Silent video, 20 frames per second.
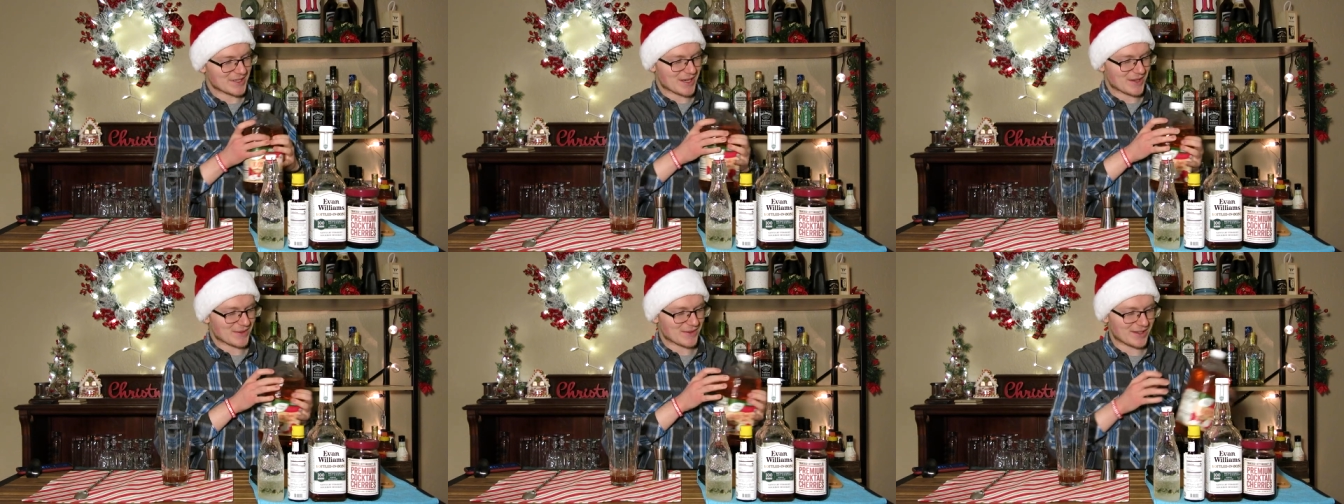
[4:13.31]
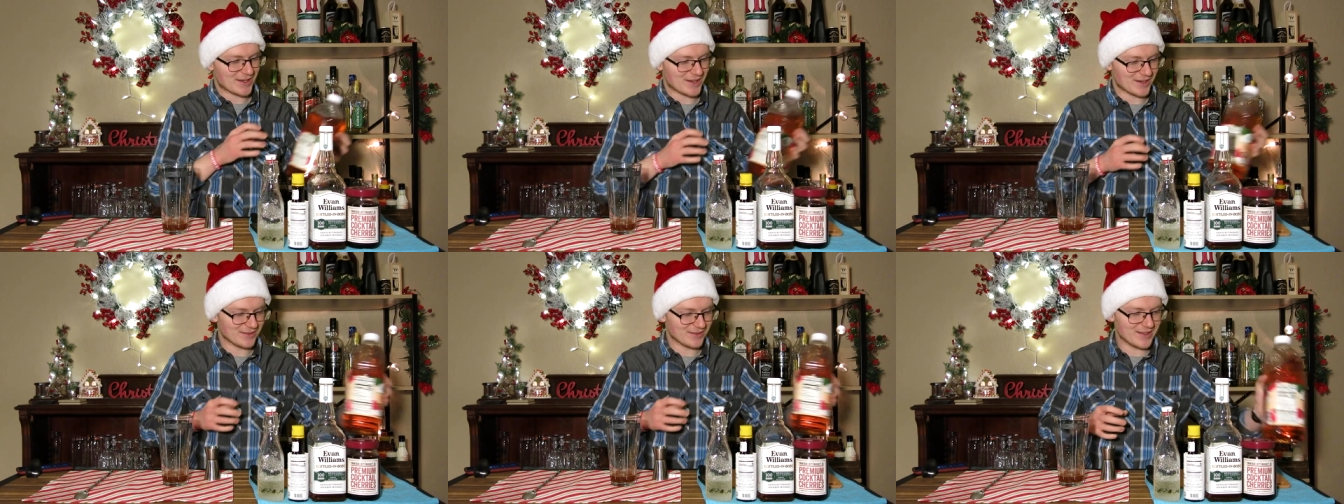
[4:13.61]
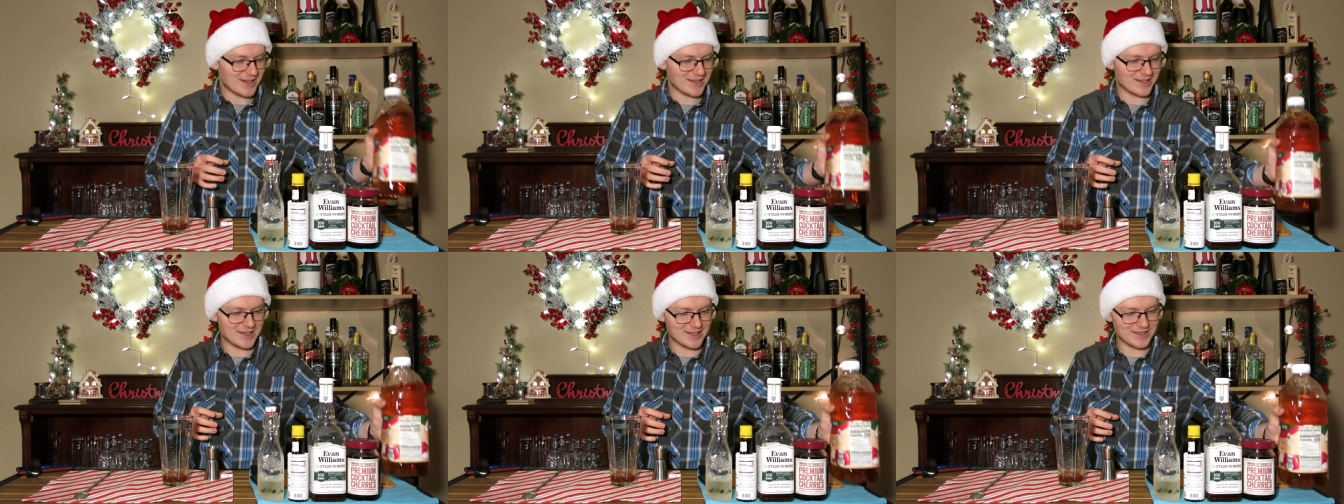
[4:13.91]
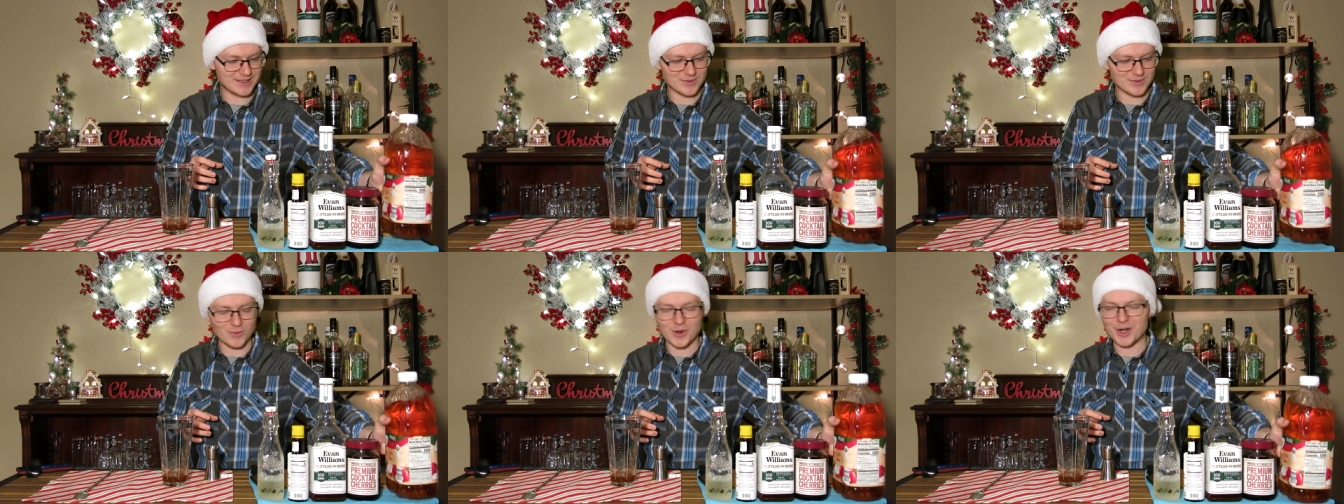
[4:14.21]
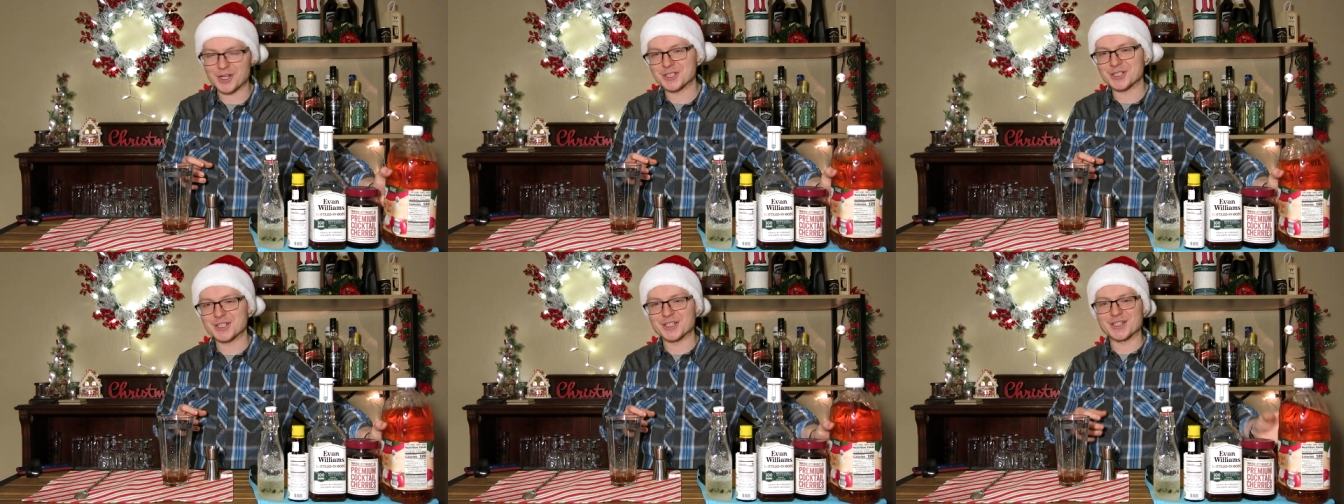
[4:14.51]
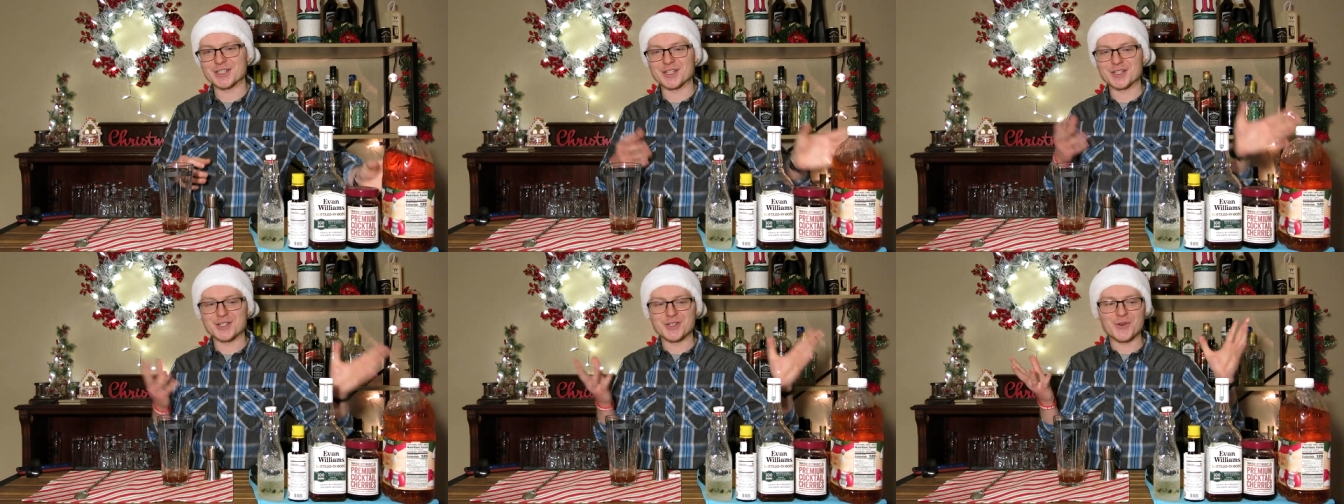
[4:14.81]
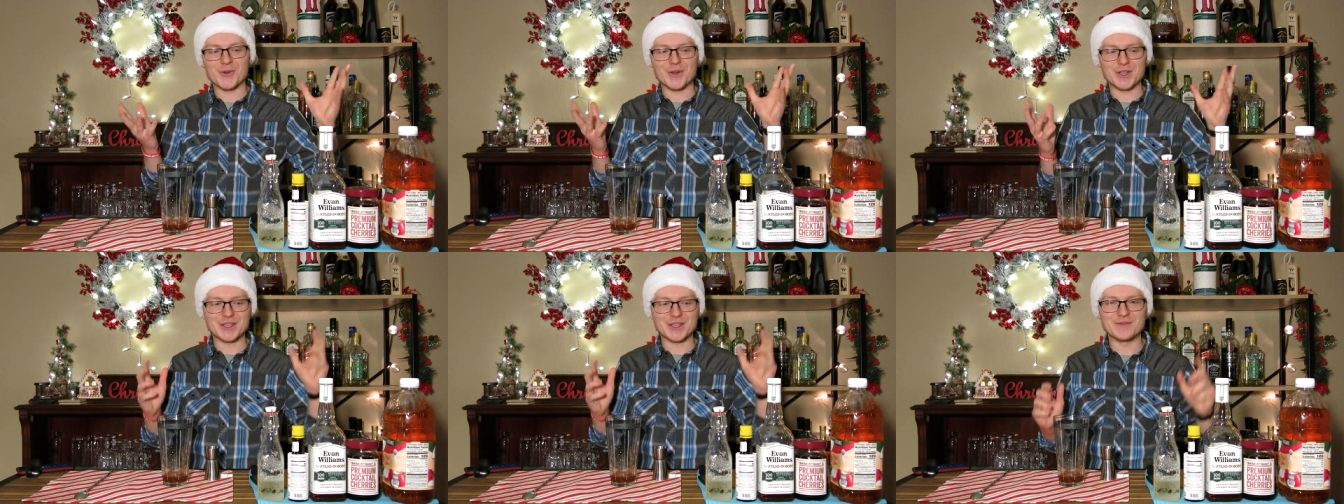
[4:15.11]
out there liking and watching and
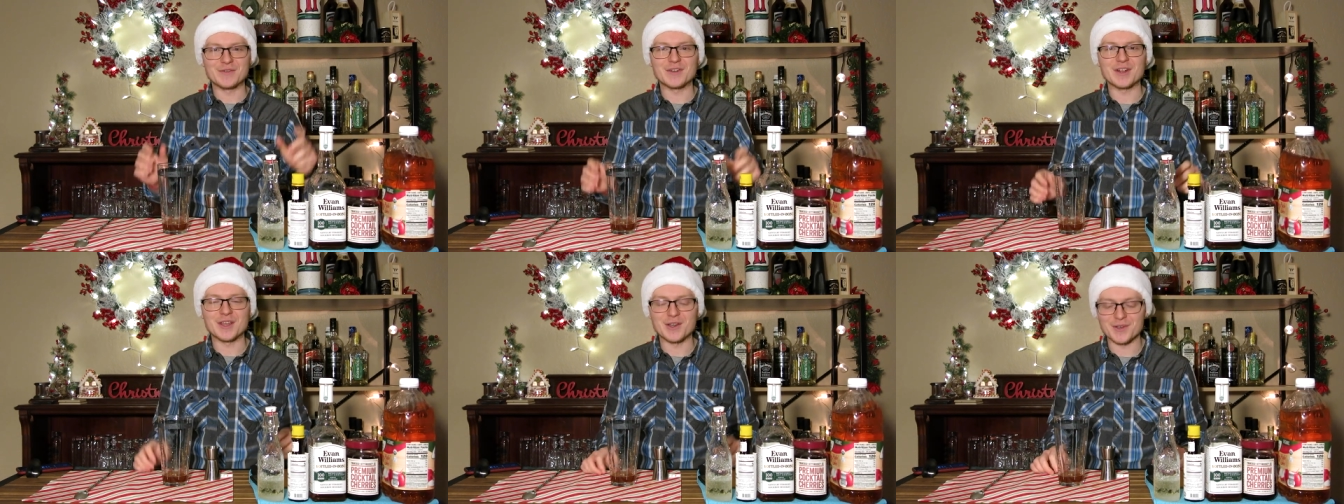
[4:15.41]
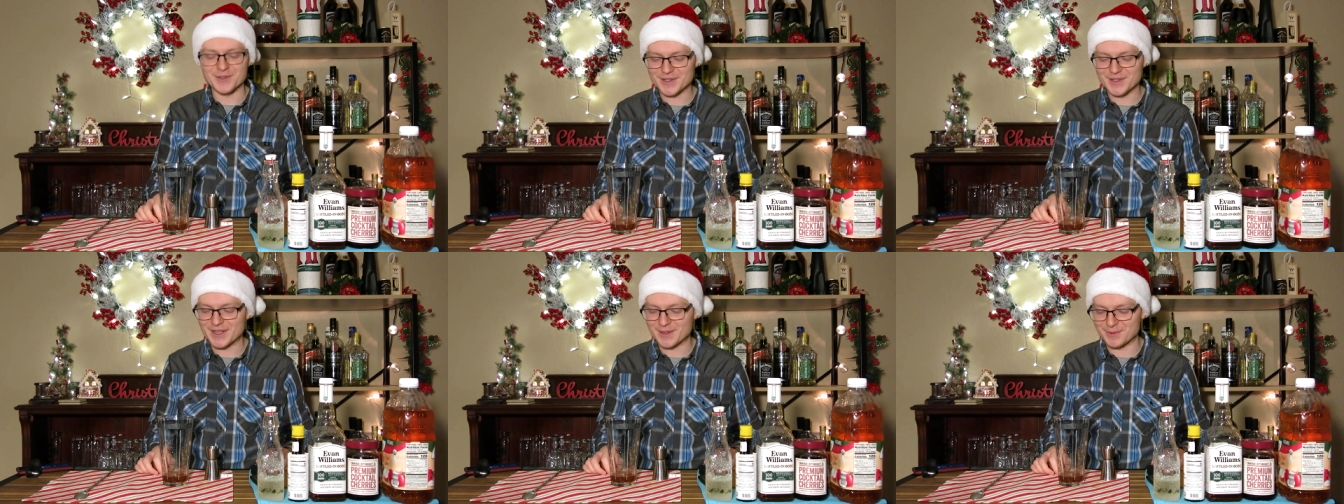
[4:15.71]
enjoying the videos.